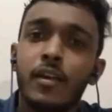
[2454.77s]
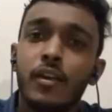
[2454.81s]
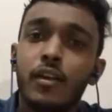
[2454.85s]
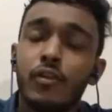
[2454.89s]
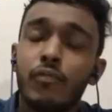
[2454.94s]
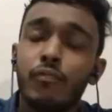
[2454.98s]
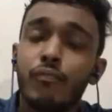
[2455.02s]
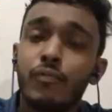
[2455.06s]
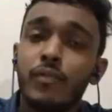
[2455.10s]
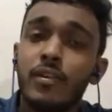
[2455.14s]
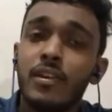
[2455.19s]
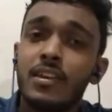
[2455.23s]

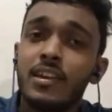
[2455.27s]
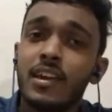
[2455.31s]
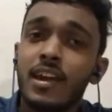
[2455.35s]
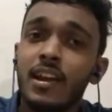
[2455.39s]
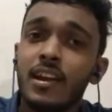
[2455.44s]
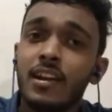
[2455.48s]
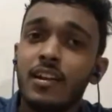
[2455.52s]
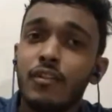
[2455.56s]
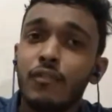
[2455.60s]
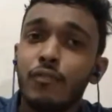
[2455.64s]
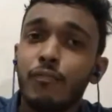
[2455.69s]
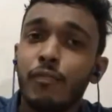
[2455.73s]
if we
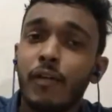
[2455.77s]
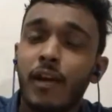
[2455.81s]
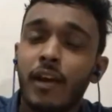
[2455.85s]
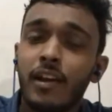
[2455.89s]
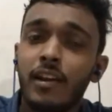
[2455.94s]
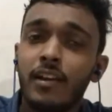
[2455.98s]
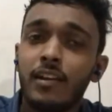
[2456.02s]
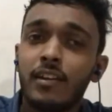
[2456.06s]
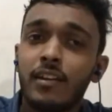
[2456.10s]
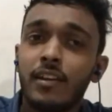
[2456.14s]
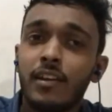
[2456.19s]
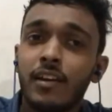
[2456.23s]
can
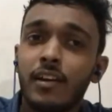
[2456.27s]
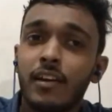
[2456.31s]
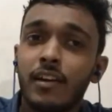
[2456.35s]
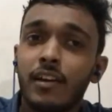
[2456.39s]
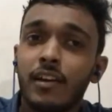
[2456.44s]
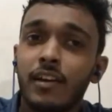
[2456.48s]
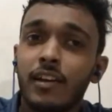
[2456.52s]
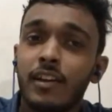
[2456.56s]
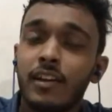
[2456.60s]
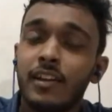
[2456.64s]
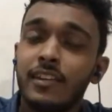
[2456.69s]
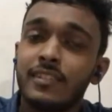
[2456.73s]
find
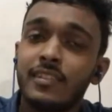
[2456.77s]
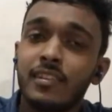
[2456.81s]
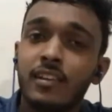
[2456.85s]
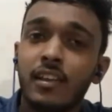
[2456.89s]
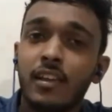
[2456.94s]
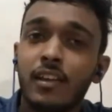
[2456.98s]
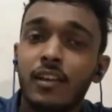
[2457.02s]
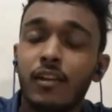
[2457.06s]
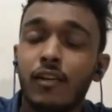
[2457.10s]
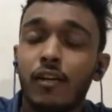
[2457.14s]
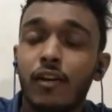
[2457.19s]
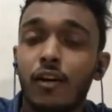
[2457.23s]

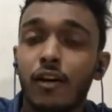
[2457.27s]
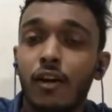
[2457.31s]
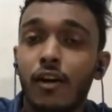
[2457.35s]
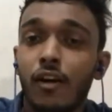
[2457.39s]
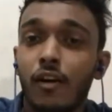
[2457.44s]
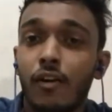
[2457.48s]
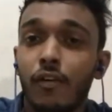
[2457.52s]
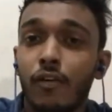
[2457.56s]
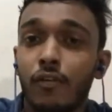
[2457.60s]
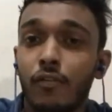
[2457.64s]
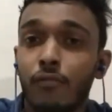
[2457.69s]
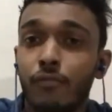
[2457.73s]
easily
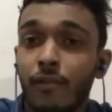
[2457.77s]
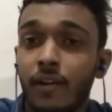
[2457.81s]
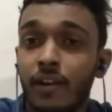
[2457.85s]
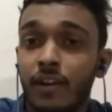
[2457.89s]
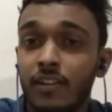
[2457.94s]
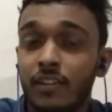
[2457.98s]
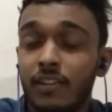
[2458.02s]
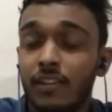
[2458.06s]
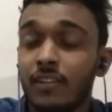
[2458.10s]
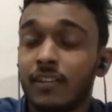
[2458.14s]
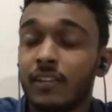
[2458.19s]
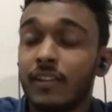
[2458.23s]

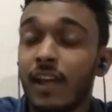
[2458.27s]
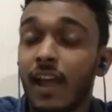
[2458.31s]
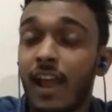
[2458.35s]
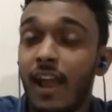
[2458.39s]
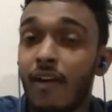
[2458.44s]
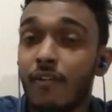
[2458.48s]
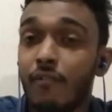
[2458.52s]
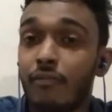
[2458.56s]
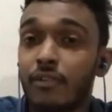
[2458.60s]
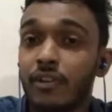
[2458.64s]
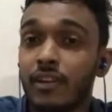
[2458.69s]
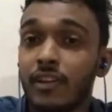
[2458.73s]
find the
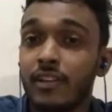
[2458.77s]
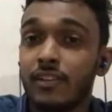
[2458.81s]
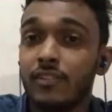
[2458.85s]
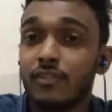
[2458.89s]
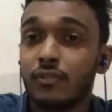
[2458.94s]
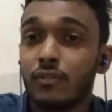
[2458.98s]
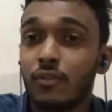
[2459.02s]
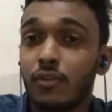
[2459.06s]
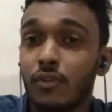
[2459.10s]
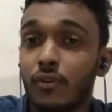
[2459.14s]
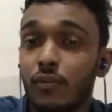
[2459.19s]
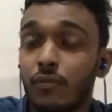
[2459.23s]
average
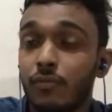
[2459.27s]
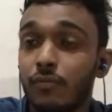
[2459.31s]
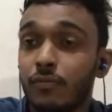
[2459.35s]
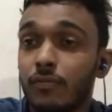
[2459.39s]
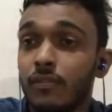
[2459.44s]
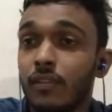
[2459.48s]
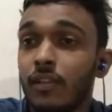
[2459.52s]
of